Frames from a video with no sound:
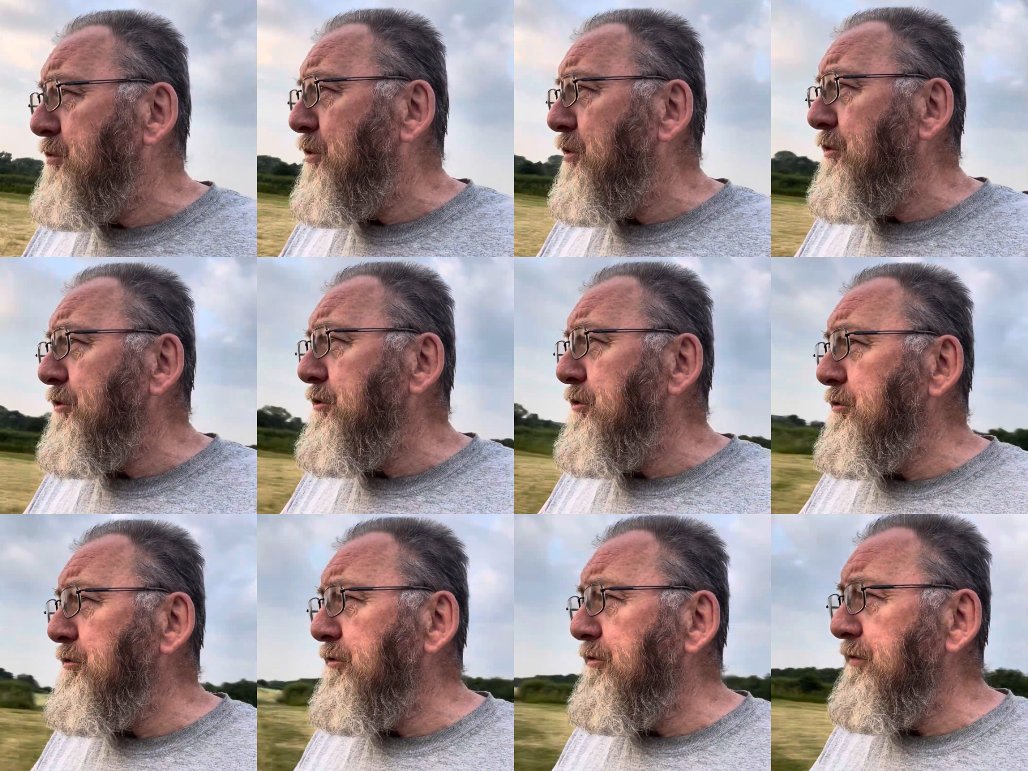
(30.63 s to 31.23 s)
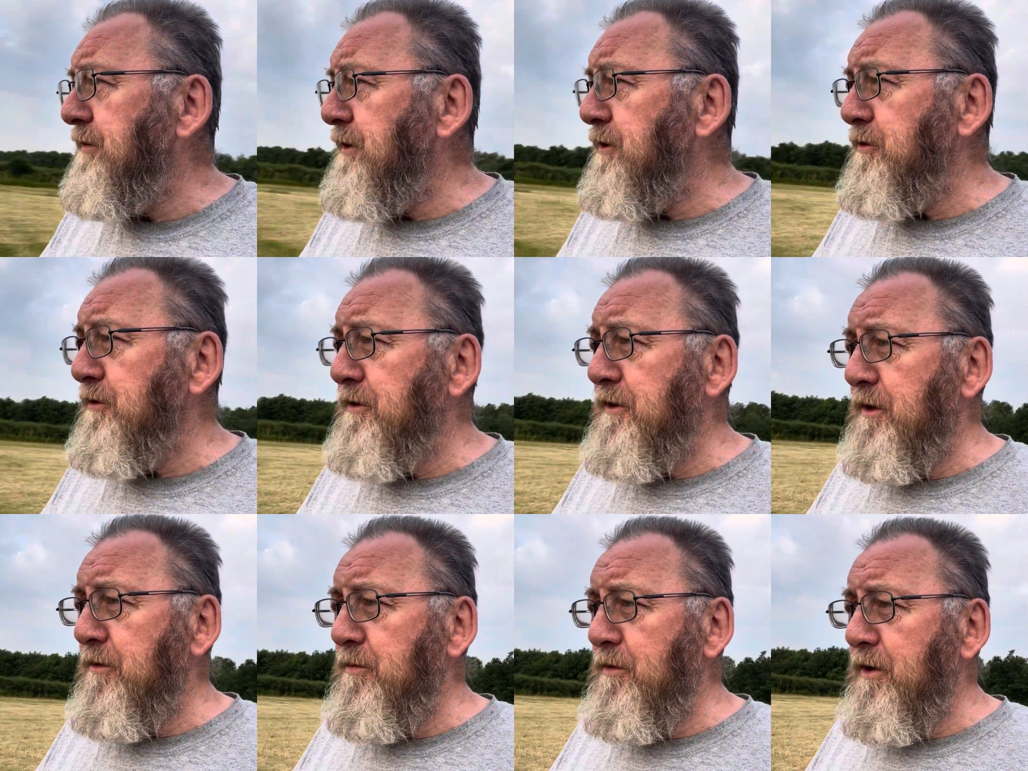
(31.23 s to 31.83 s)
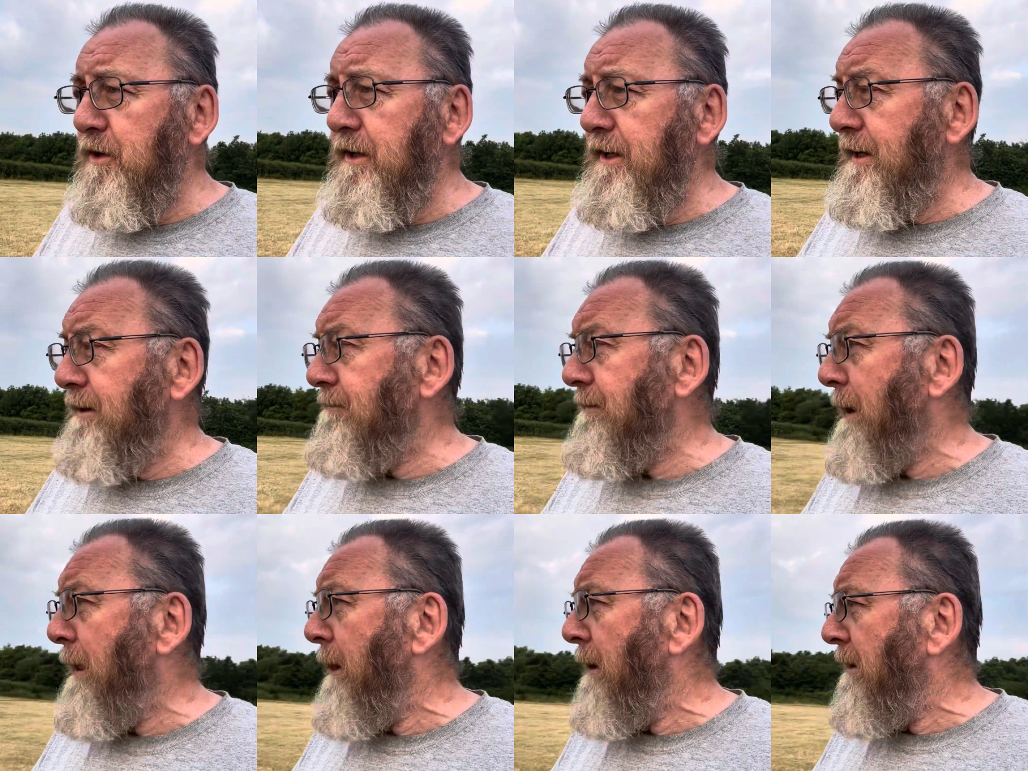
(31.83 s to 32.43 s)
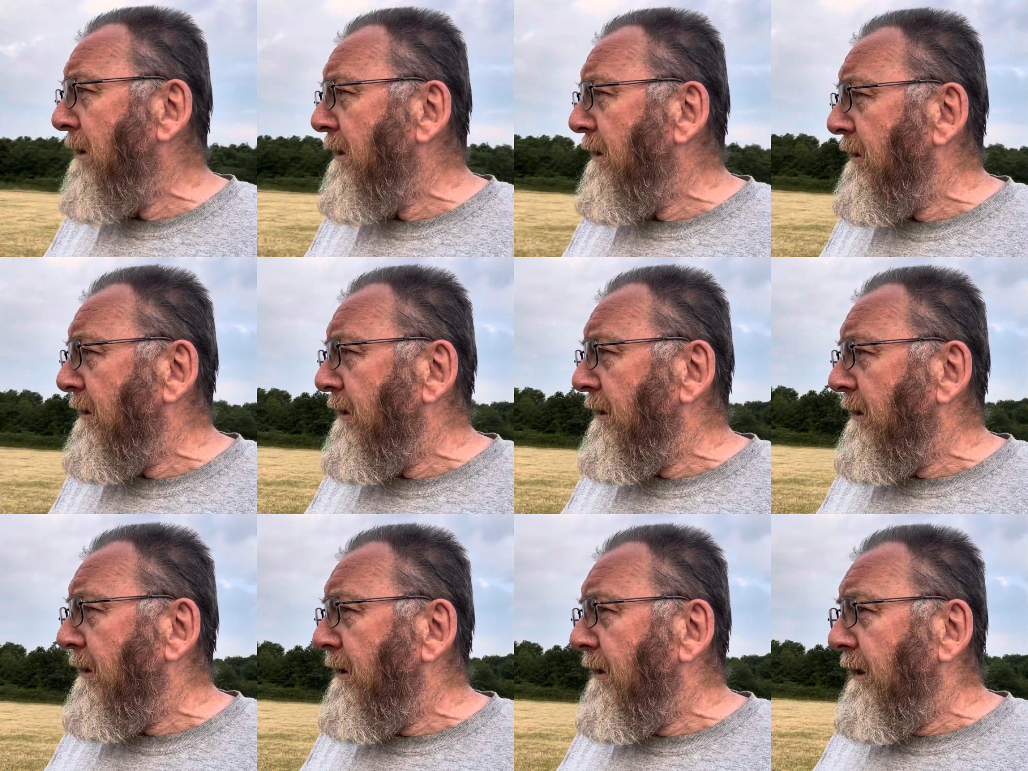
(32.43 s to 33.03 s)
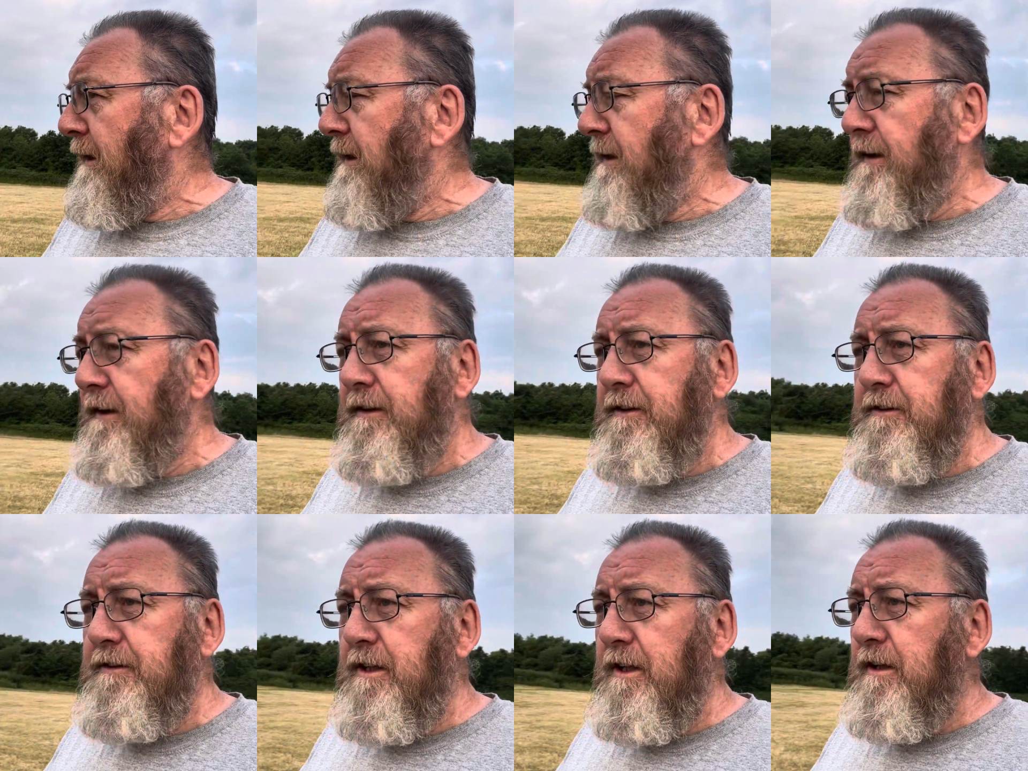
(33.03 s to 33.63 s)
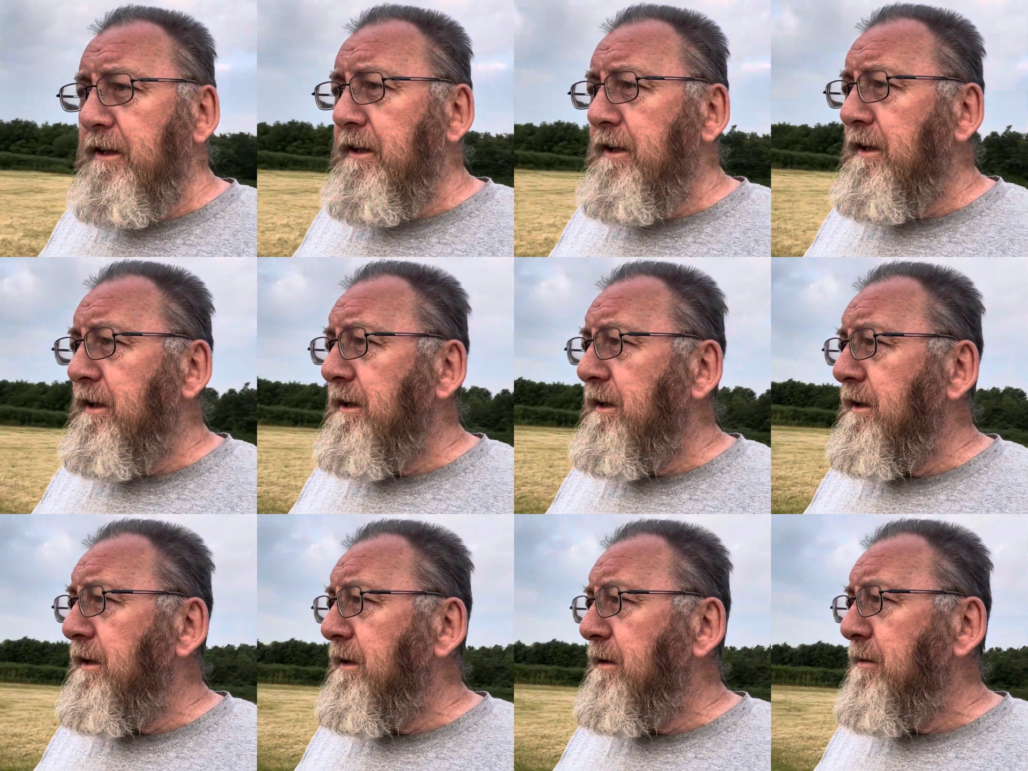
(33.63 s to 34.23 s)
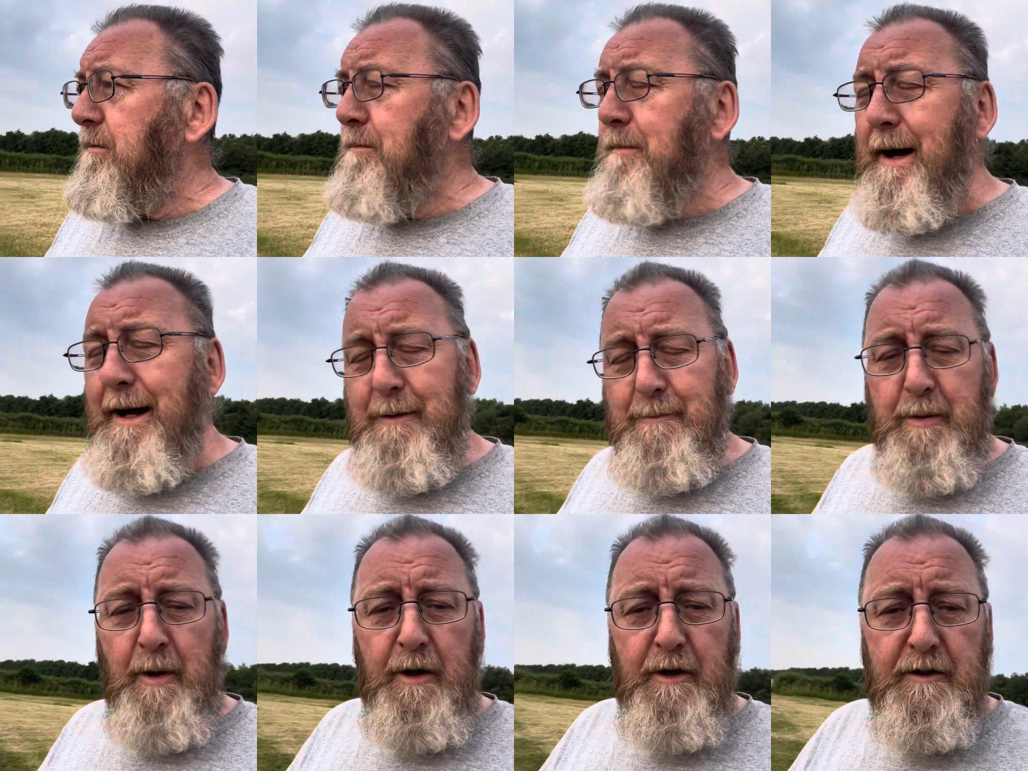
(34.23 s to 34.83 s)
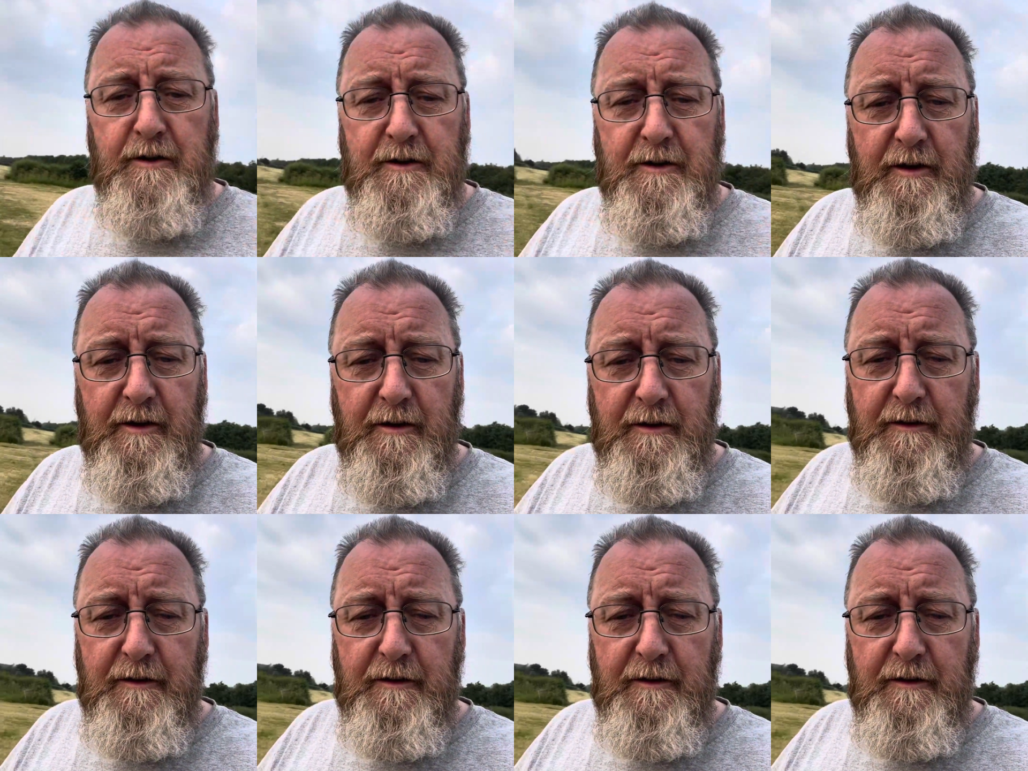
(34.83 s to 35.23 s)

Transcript: walking through some fields near where I live, is uh, magpies.